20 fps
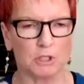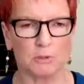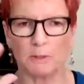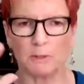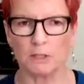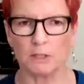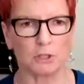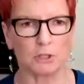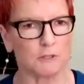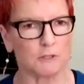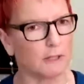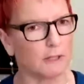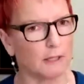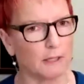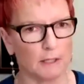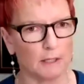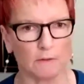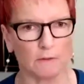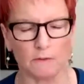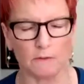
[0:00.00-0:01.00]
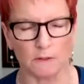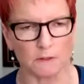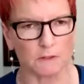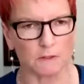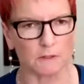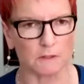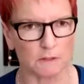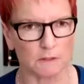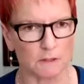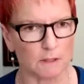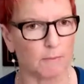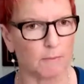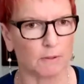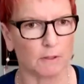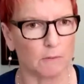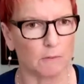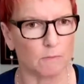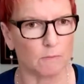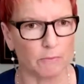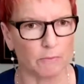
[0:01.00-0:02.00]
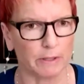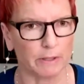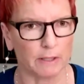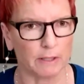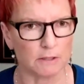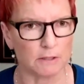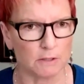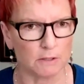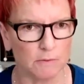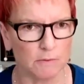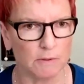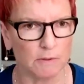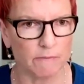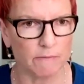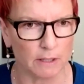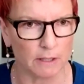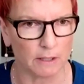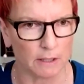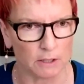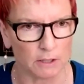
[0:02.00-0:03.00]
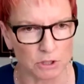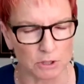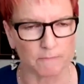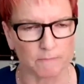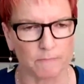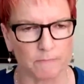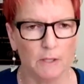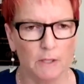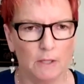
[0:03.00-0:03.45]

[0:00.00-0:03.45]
judgment, just saying that this is typically what we like to do on vacation.